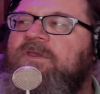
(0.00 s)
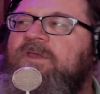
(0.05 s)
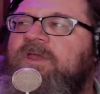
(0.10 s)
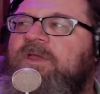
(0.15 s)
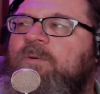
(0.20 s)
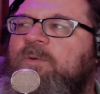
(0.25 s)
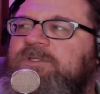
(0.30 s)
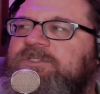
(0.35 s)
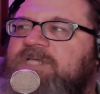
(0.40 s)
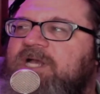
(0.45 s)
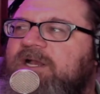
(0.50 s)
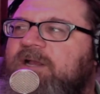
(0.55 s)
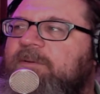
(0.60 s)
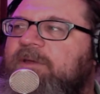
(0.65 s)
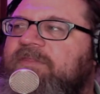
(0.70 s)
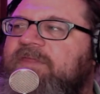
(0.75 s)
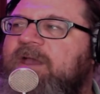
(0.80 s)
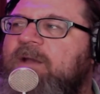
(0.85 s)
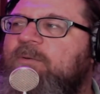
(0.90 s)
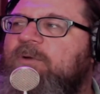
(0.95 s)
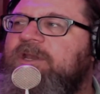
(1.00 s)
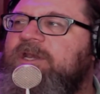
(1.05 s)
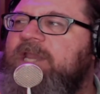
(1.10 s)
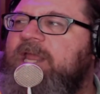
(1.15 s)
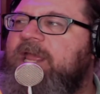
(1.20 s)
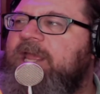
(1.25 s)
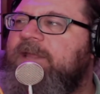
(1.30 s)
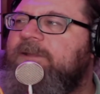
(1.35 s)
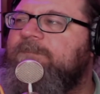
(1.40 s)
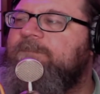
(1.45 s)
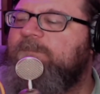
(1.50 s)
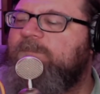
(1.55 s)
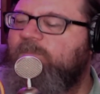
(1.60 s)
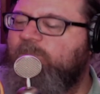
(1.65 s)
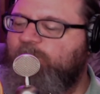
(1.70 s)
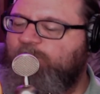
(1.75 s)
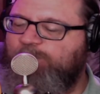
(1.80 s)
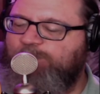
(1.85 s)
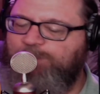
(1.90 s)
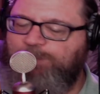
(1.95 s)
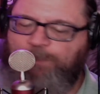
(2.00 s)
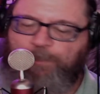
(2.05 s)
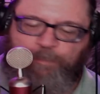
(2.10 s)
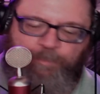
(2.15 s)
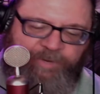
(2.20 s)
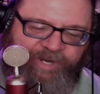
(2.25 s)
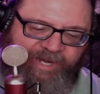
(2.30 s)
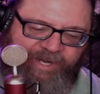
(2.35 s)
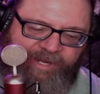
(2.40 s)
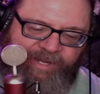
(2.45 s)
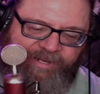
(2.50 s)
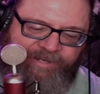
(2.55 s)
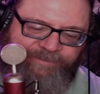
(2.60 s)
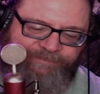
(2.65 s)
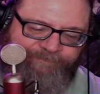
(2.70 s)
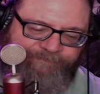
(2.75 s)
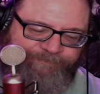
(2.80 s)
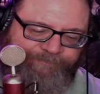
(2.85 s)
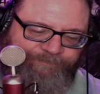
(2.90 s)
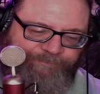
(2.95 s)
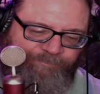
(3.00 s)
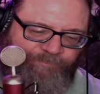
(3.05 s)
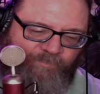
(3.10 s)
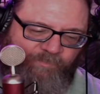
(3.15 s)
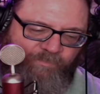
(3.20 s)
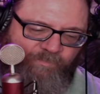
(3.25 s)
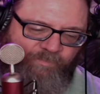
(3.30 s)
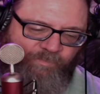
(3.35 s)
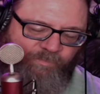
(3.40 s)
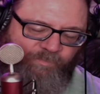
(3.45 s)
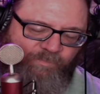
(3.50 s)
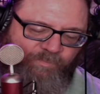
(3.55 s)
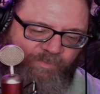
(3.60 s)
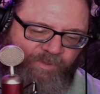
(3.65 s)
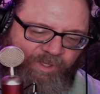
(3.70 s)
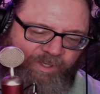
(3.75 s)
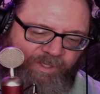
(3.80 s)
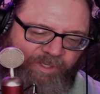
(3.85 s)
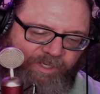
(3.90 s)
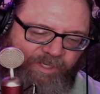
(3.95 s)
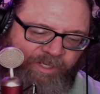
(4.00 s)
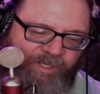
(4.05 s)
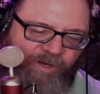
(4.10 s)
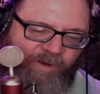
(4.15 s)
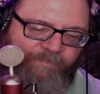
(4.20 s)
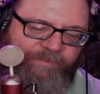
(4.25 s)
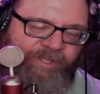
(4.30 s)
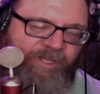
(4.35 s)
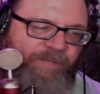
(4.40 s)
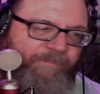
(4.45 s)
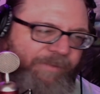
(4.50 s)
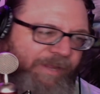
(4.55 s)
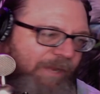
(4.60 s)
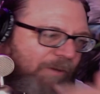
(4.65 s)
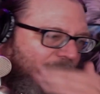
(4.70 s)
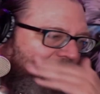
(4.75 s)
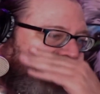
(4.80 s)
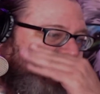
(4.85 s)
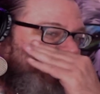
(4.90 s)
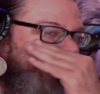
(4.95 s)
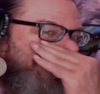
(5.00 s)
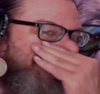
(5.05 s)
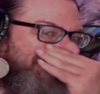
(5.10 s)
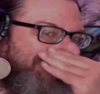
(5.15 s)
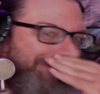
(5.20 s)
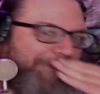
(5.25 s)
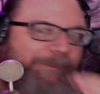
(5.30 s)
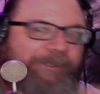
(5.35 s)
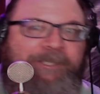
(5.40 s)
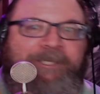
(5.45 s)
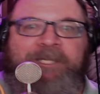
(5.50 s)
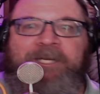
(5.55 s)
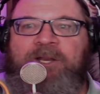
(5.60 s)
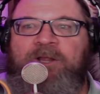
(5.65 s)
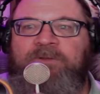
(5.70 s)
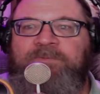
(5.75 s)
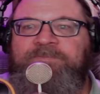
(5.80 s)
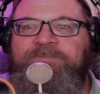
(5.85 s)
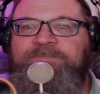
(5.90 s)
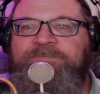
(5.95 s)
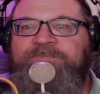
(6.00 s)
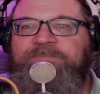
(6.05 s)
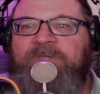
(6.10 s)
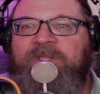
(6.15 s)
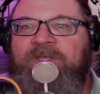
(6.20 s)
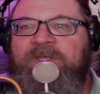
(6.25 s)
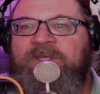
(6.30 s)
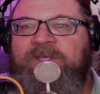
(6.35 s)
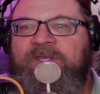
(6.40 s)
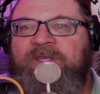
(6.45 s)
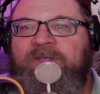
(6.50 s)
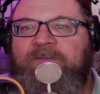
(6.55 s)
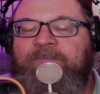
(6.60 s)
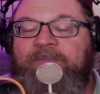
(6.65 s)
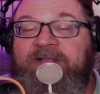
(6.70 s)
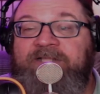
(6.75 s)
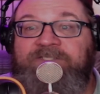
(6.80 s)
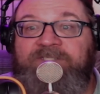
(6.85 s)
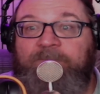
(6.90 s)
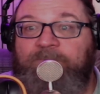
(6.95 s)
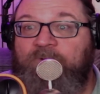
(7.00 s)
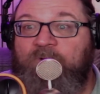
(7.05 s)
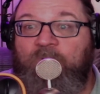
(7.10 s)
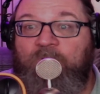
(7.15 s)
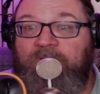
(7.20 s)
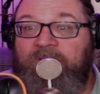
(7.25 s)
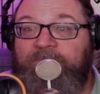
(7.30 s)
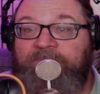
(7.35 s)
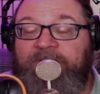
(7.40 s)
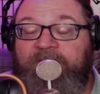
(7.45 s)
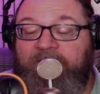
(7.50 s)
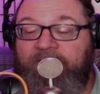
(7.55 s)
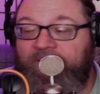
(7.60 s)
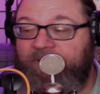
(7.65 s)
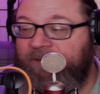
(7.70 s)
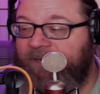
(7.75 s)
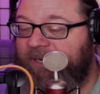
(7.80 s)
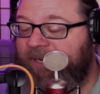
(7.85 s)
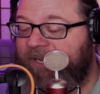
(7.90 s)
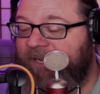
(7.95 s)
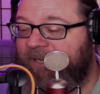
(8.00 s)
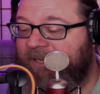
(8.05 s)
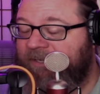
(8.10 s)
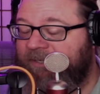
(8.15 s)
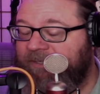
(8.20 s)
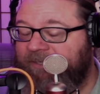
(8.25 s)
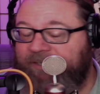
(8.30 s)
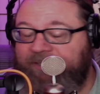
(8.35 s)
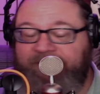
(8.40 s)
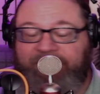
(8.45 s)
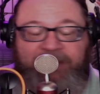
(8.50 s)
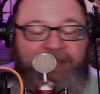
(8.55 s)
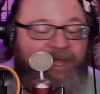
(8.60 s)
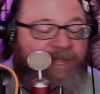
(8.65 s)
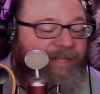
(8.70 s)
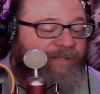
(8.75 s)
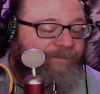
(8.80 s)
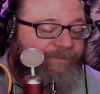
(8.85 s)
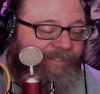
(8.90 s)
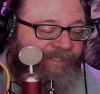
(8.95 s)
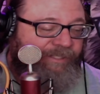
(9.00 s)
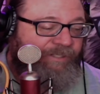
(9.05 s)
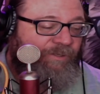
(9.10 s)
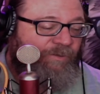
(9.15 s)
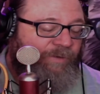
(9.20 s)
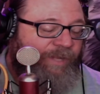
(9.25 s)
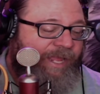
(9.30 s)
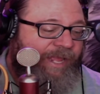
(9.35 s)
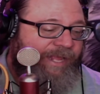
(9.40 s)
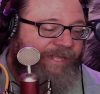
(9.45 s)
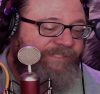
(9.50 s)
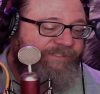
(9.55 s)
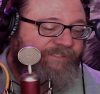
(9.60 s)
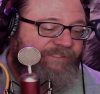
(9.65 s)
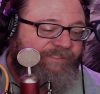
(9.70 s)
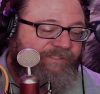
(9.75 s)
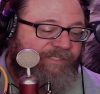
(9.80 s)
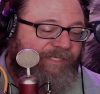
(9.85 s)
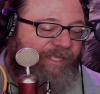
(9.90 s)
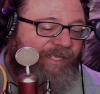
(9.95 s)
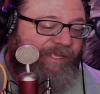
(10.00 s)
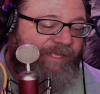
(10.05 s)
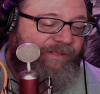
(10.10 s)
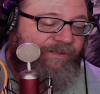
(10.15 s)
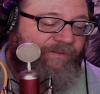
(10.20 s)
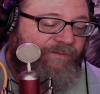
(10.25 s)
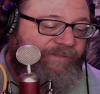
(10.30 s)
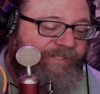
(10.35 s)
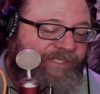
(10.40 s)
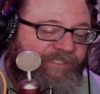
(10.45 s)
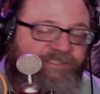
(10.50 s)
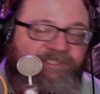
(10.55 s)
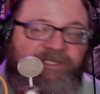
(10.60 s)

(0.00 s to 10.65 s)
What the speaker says: We'll talk about that one day. But, you know, Bill and Ben went, you know, made something cool up there, and golly, you guys, Links